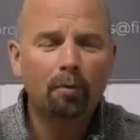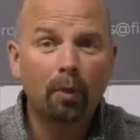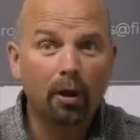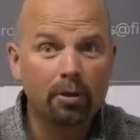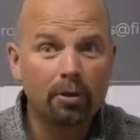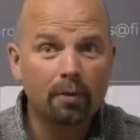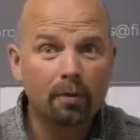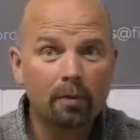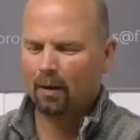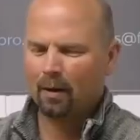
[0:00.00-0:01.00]
plus
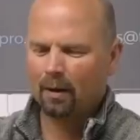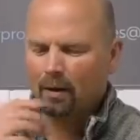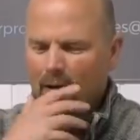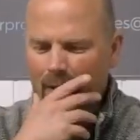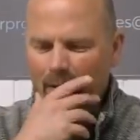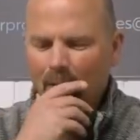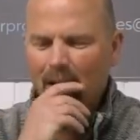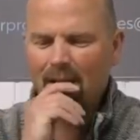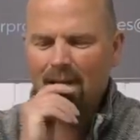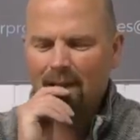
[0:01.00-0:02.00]
don't know
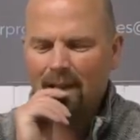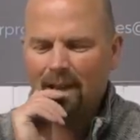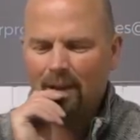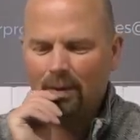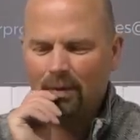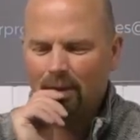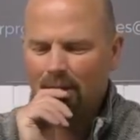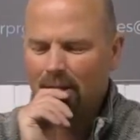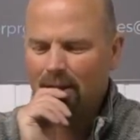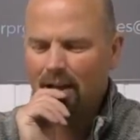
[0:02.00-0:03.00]
why it isn't
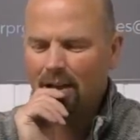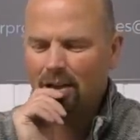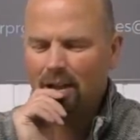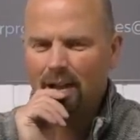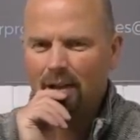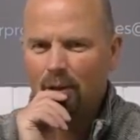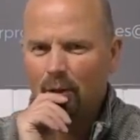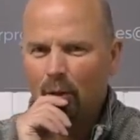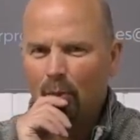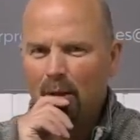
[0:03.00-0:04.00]

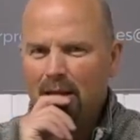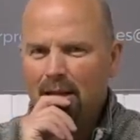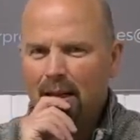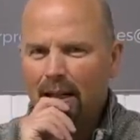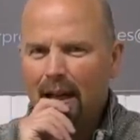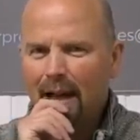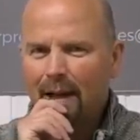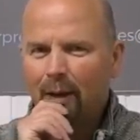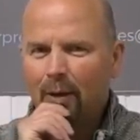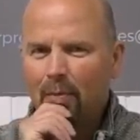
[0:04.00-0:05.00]
800-HOB, like
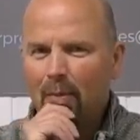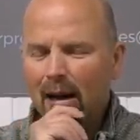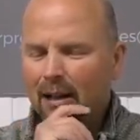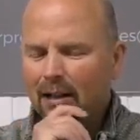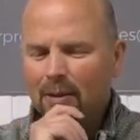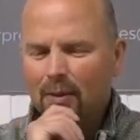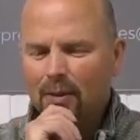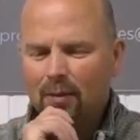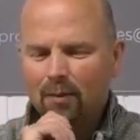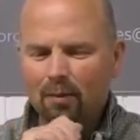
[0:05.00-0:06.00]
hang on back. That's
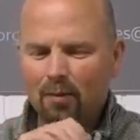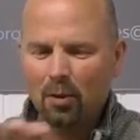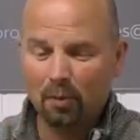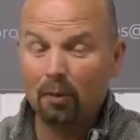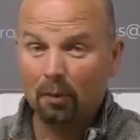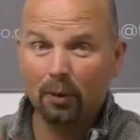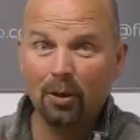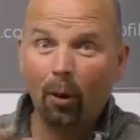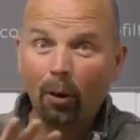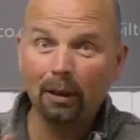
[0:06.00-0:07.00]
what most people would
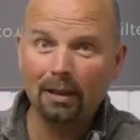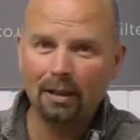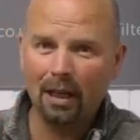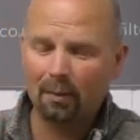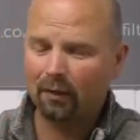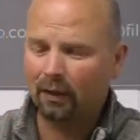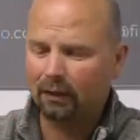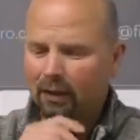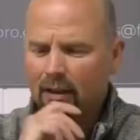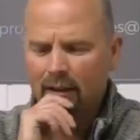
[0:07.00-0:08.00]
call this type of
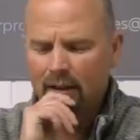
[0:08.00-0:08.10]
filter.